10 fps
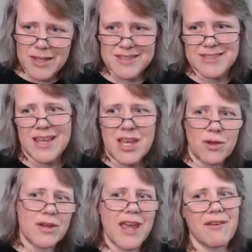it's
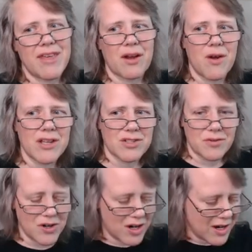good to have that
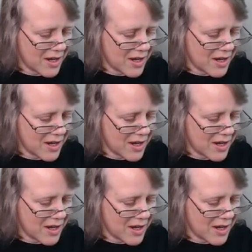crossover